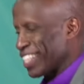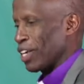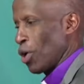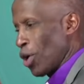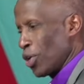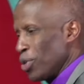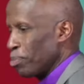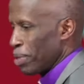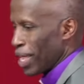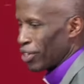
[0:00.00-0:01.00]
And the Lord
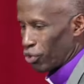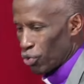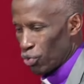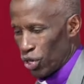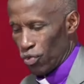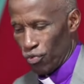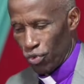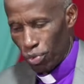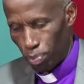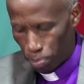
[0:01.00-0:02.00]
will bless you
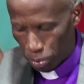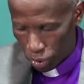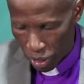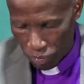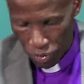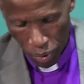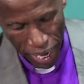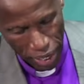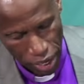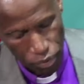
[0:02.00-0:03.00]
if you
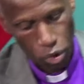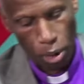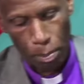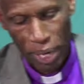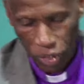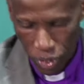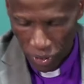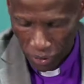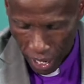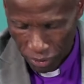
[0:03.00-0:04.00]
if you commit
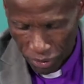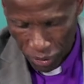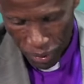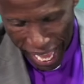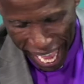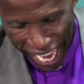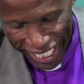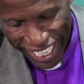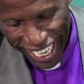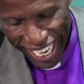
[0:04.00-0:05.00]
yourself to
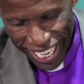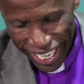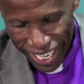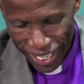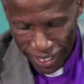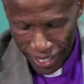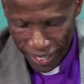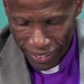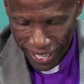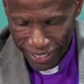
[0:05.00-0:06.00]
that. In
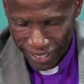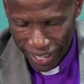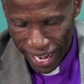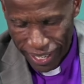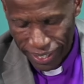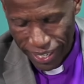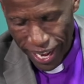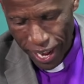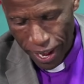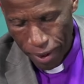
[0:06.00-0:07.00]
Jesus Christ's
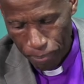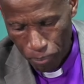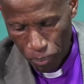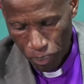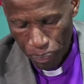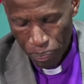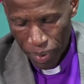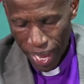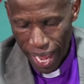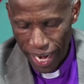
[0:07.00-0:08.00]
name.
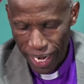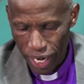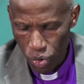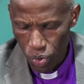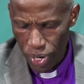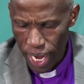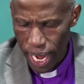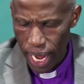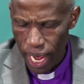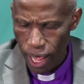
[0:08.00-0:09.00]

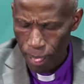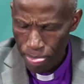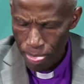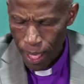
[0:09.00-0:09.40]
Hallelujah.